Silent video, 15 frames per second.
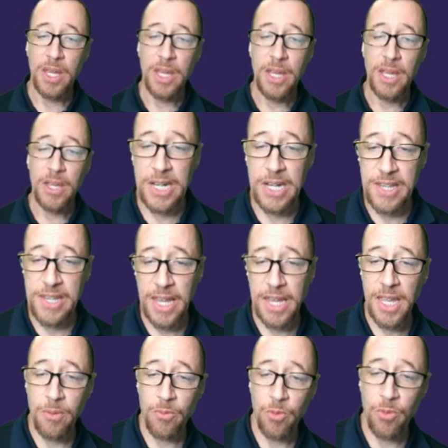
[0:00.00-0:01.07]
So that's
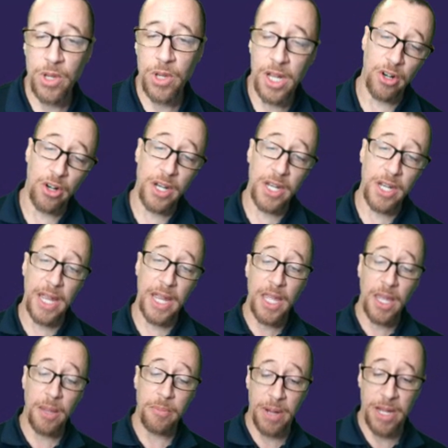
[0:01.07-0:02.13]
endgame. We started
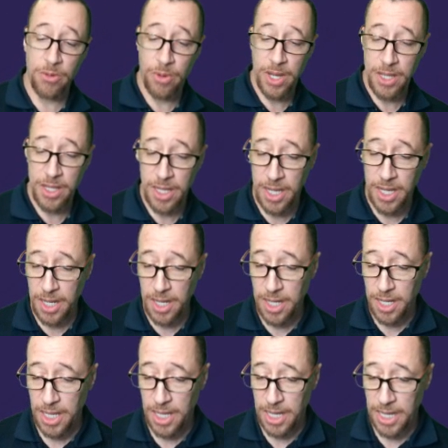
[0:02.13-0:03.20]
endgame, by the way, in the
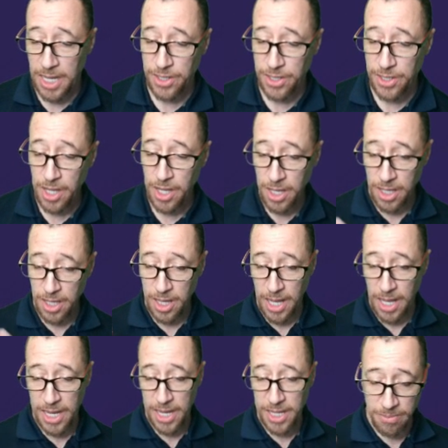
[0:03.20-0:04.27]
in-class
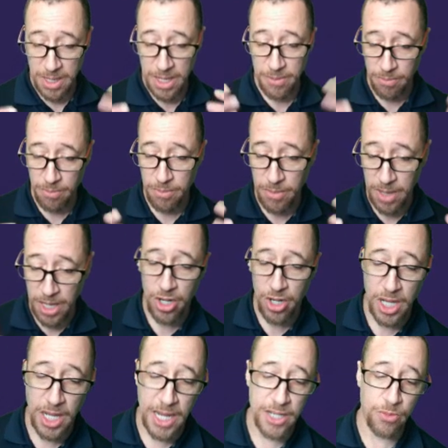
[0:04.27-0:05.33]
class, in my major
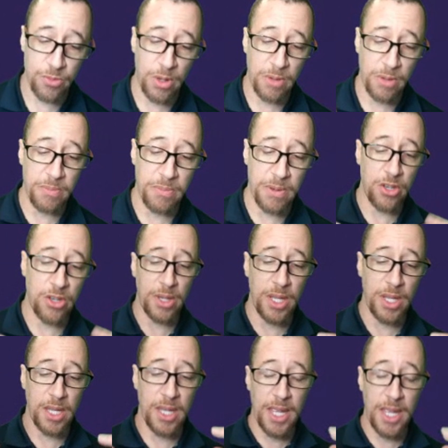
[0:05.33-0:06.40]
class. We've been doing
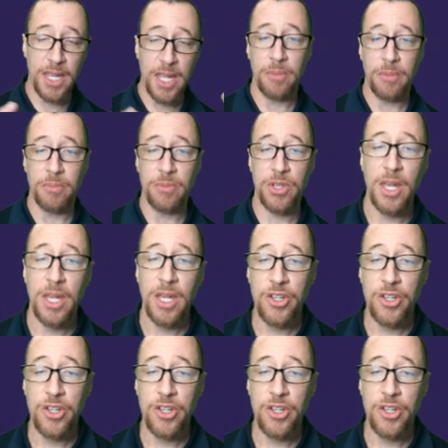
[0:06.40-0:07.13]
endgames.